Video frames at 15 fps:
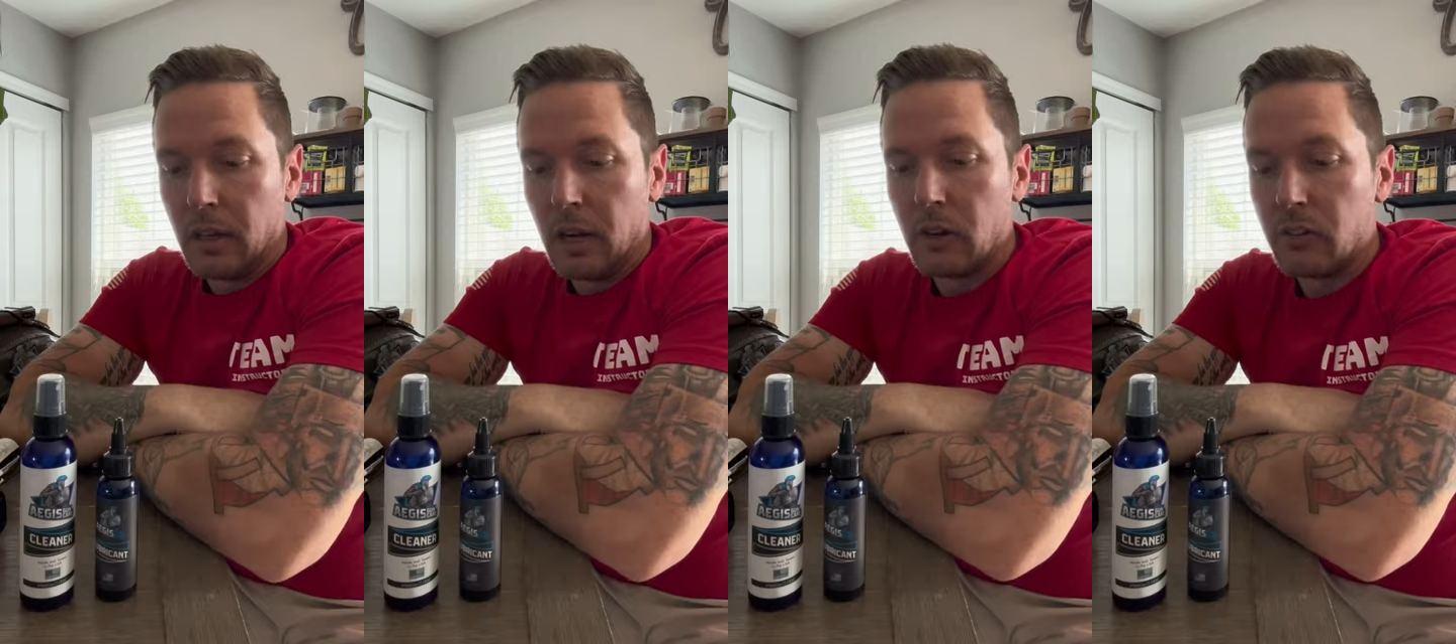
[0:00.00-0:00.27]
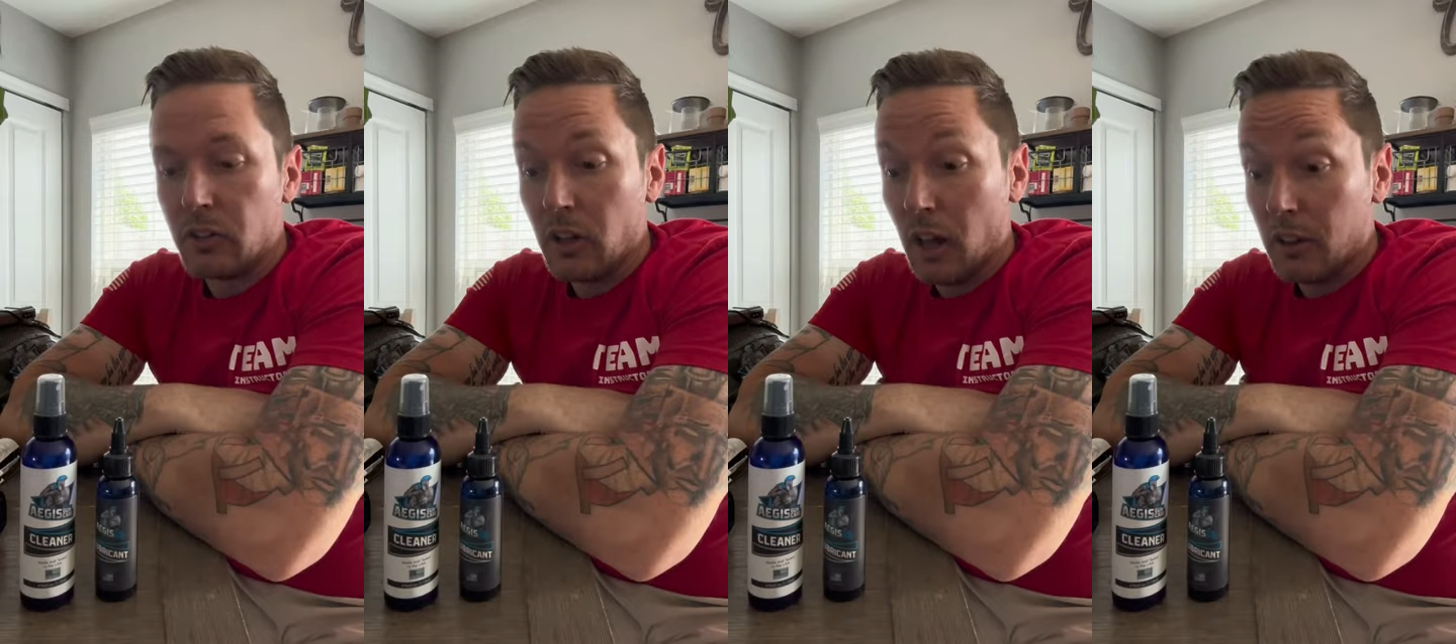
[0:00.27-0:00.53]

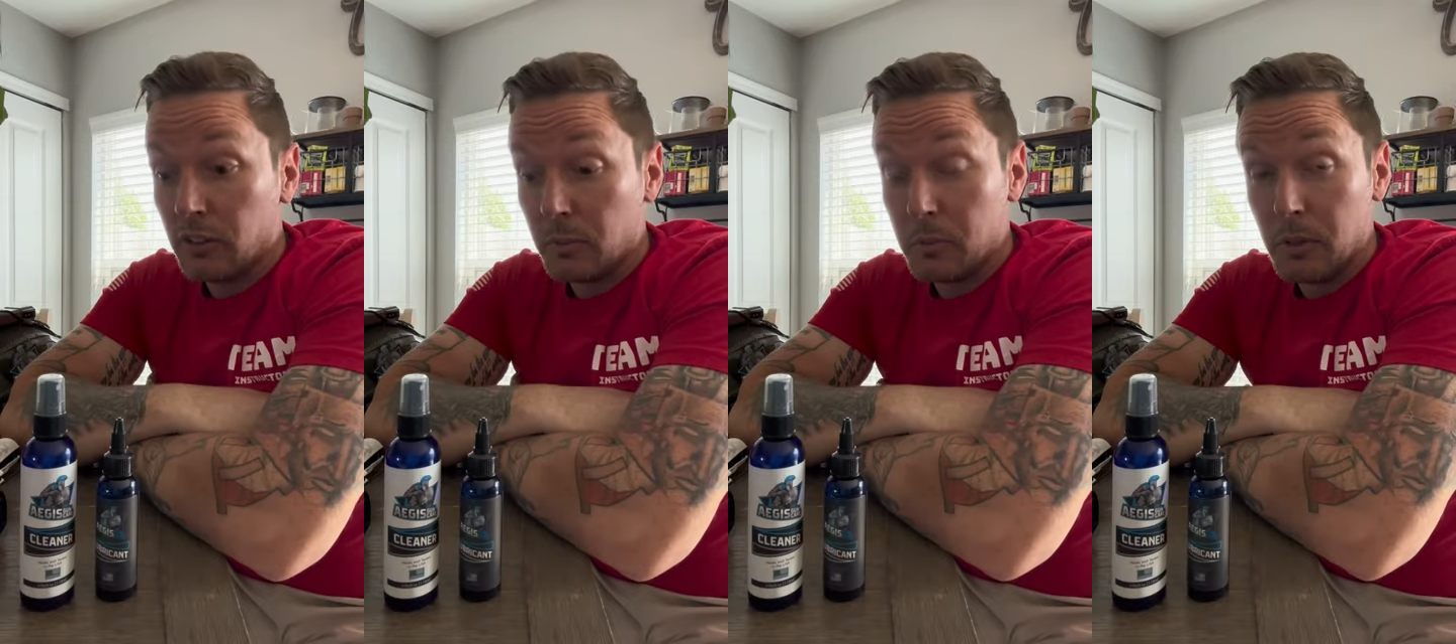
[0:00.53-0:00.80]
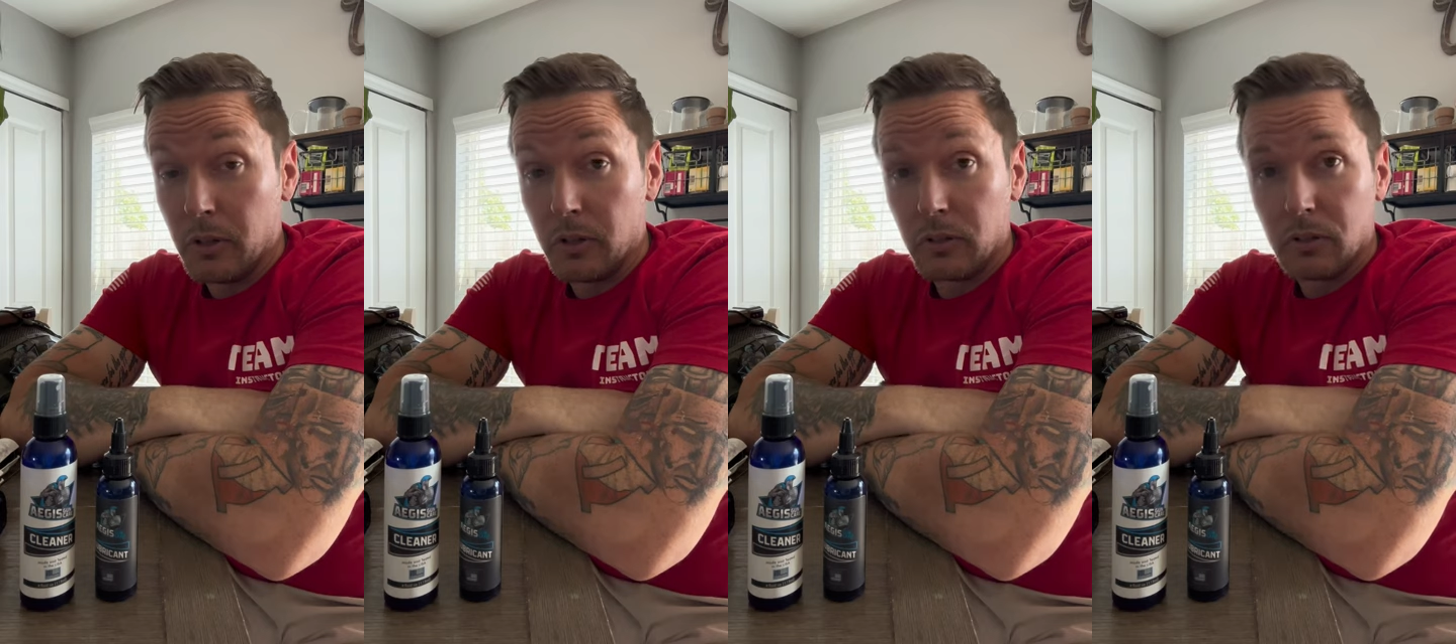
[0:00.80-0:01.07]
Here's the awesome
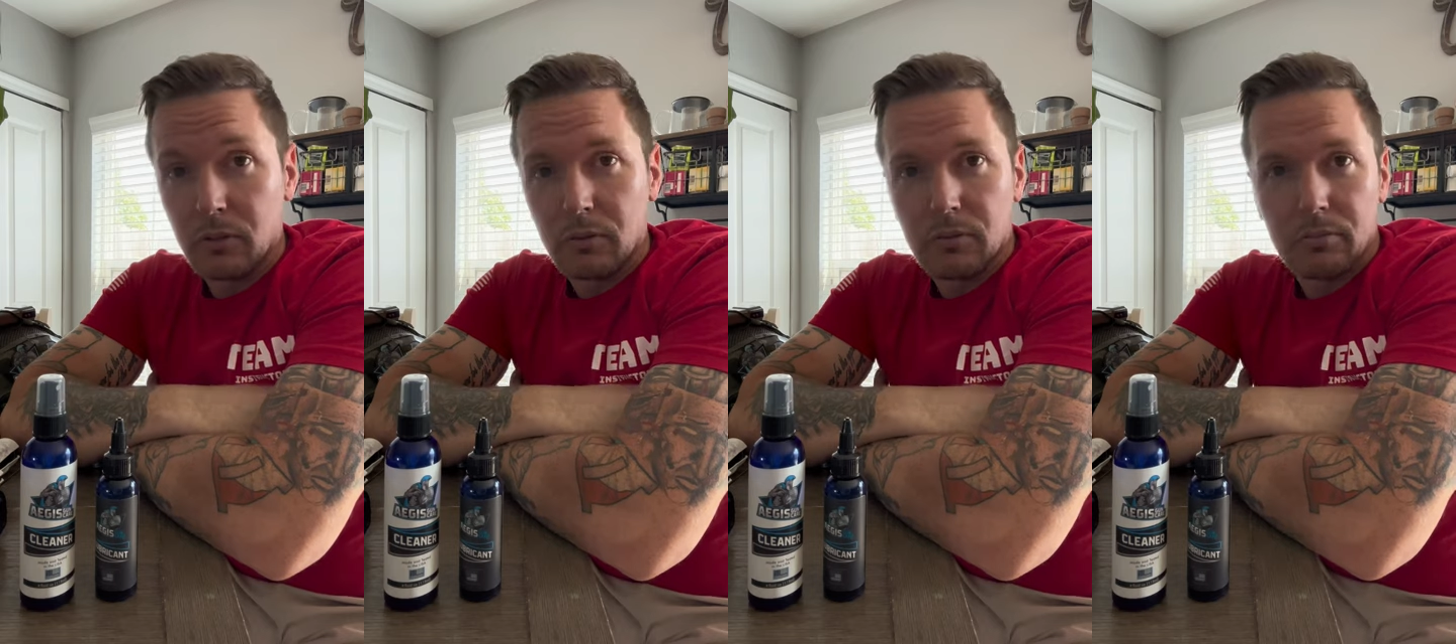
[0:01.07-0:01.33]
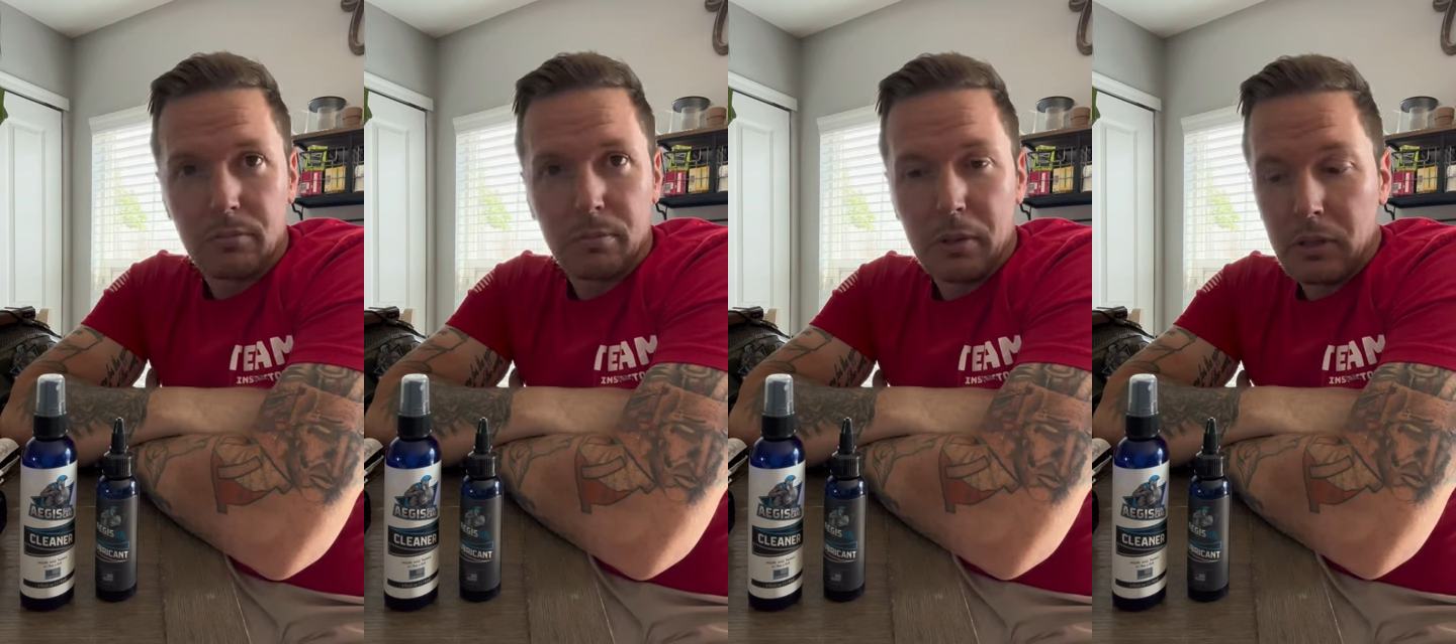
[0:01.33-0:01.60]
news.
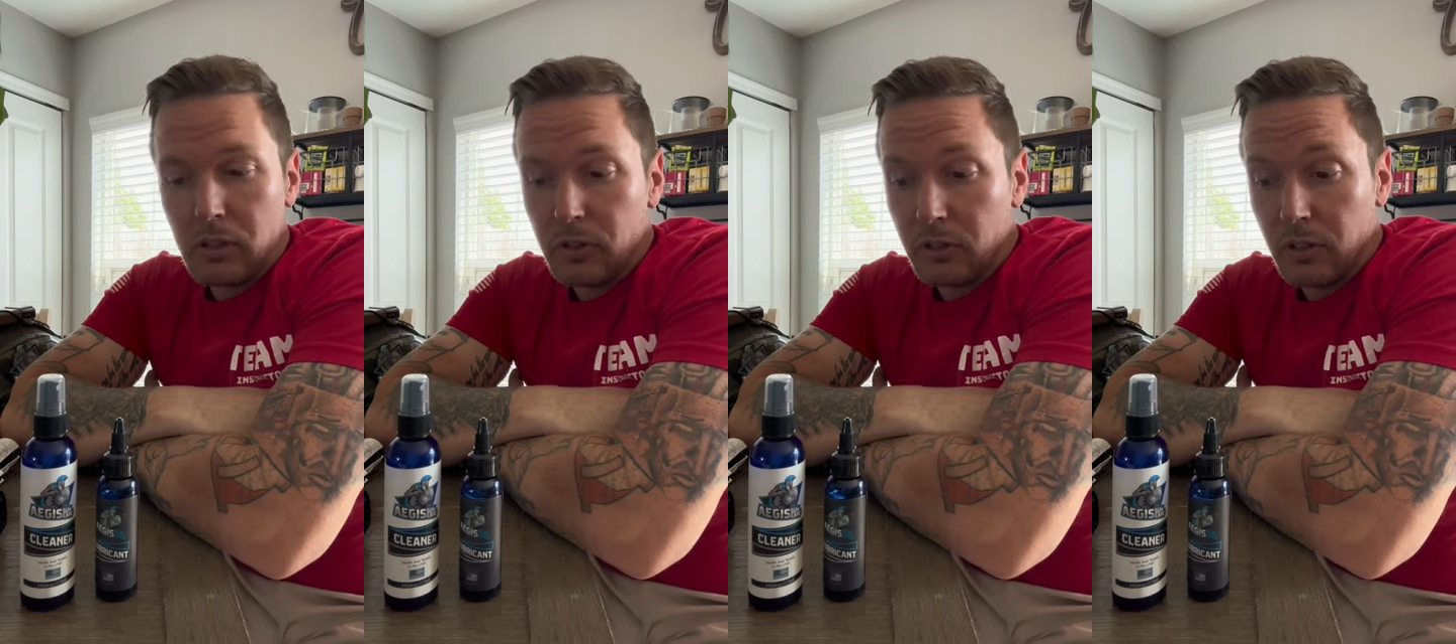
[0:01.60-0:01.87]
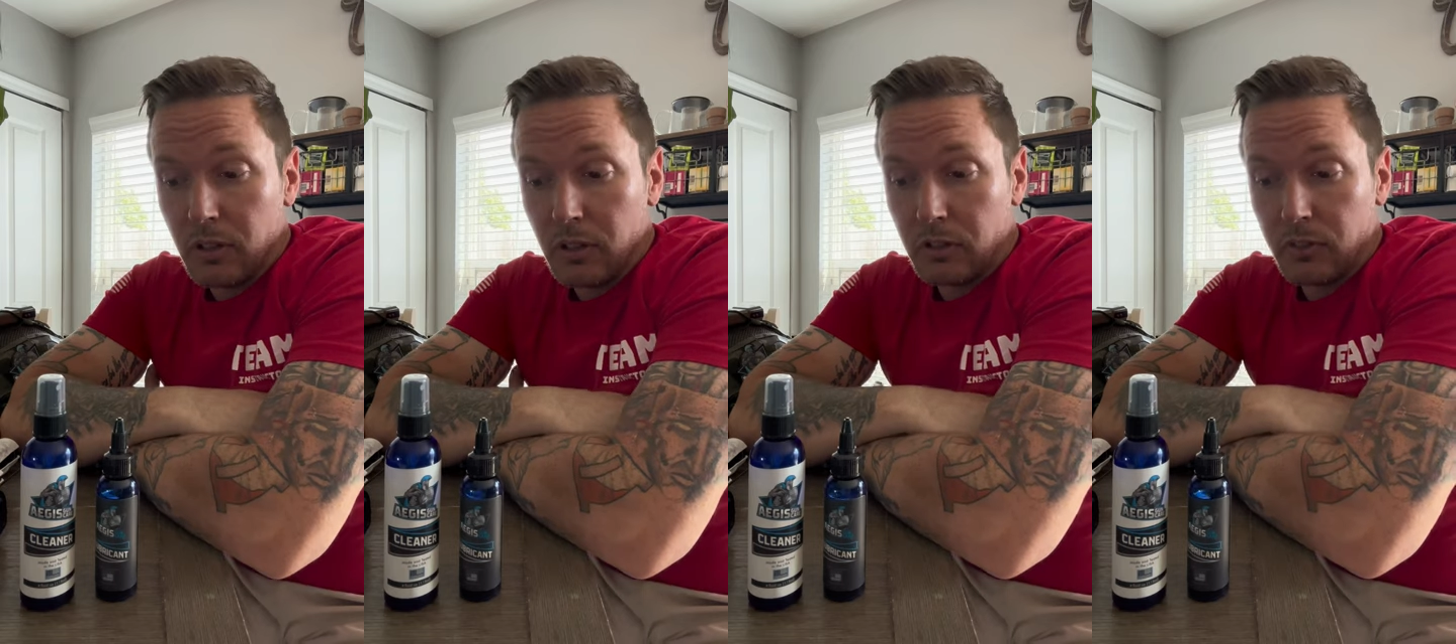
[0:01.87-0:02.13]
Been
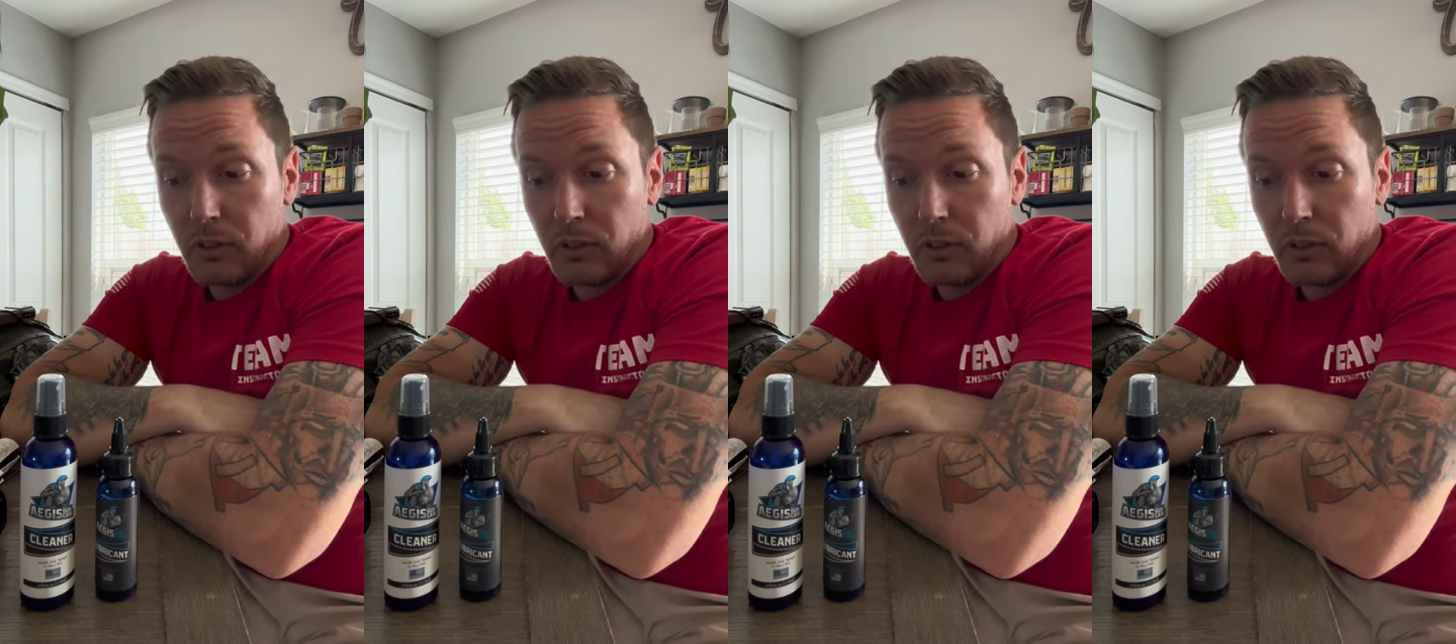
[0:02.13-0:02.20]
using this